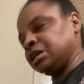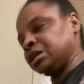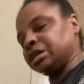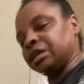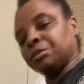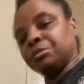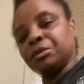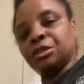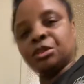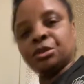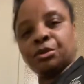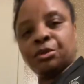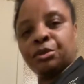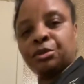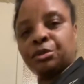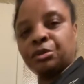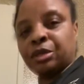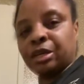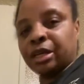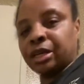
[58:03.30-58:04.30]
they be
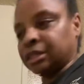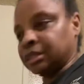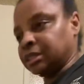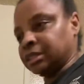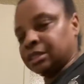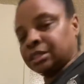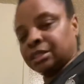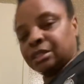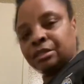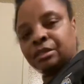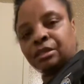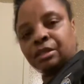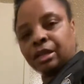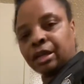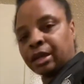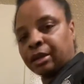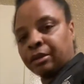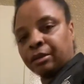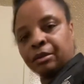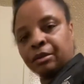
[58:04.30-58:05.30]
showing you like
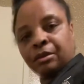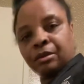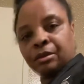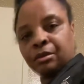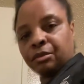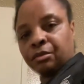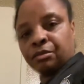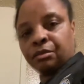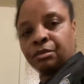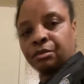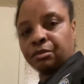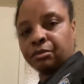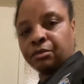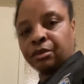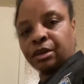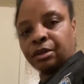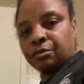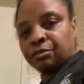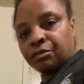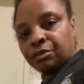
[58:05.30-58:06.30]

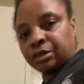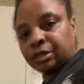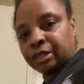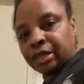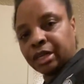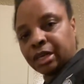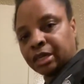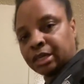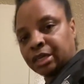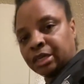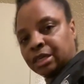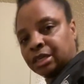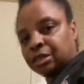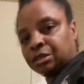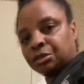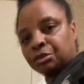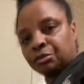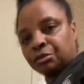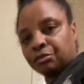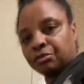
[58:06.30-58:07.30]
3 and 4 techniques or